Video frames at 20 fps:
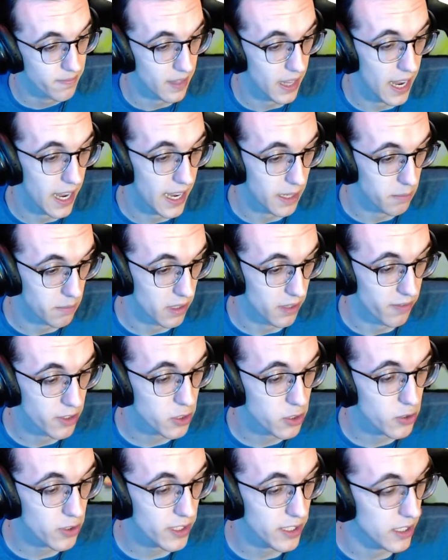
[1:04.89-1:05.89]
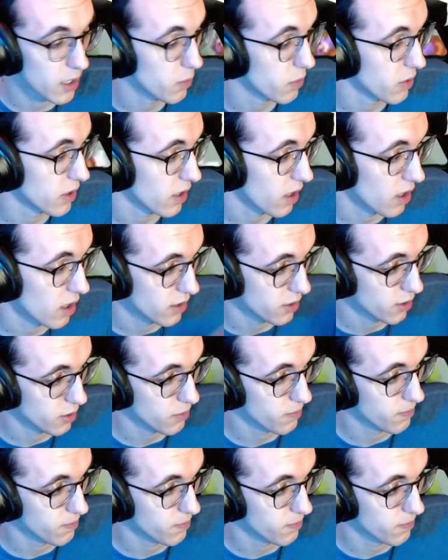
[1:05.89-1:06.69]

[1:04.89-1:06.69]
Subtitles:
I am officially done with college.